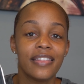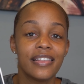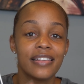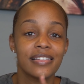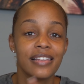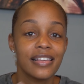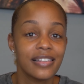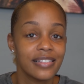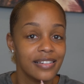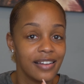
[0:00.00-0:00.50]

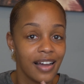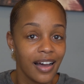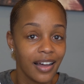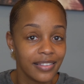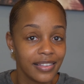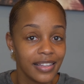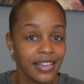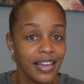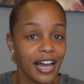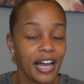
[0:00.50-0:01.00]
This is
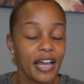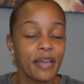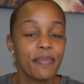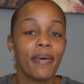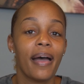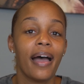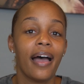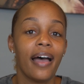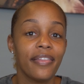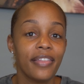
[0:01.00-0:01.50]
not the
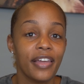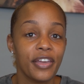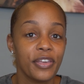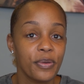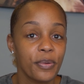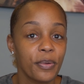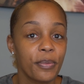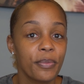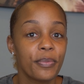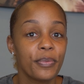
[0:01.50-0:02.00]
iPad that
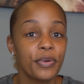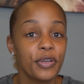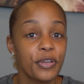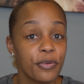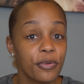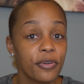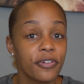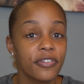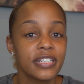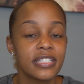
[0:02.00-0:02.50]
you
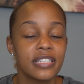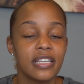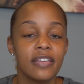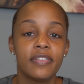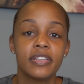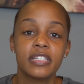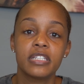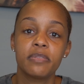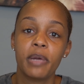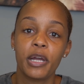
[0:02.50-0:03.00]
will
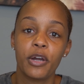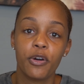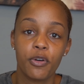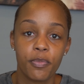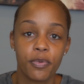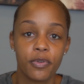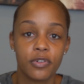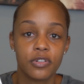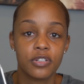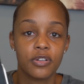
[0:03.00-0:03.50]
receive. This is my
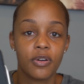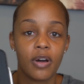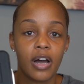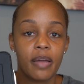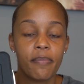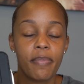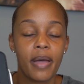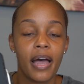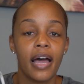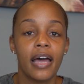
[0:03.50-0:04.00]
own personal
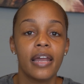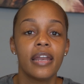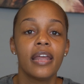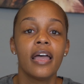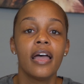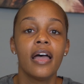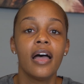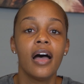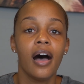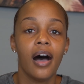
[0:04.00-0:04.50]
iPad.
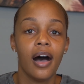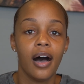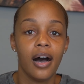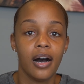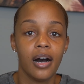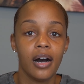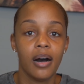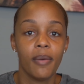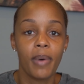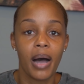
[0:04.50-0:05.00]

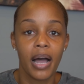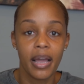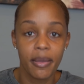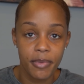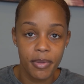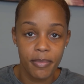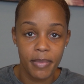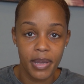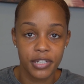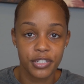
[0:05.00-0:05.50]

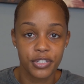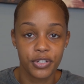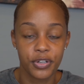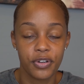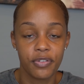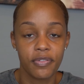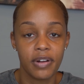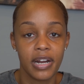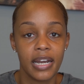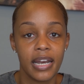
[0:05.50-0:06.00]
I'm in
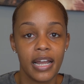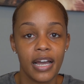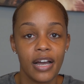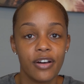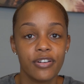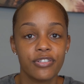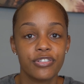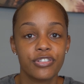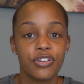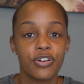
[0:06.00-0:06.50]
Mexico right
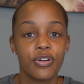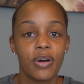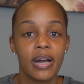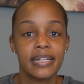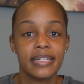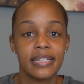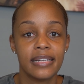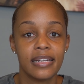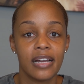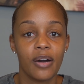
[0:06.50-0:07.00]
now, so
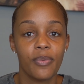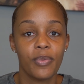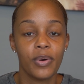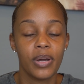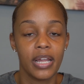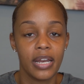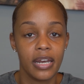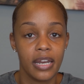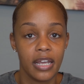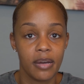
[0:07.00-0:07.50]
I did not
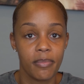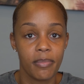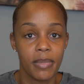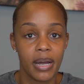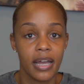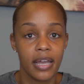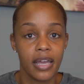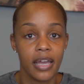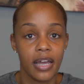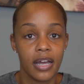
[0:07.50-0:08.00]
want any of
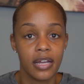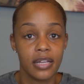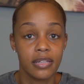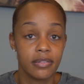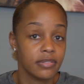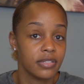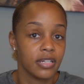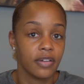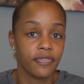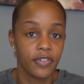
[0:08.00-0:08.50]
my
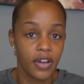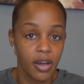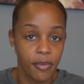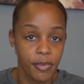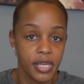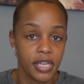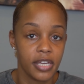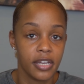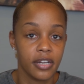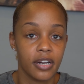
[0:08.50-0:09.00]
stuff
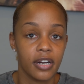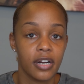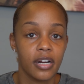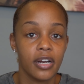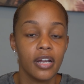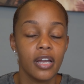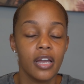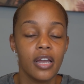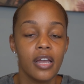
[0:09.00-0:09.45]
coming here.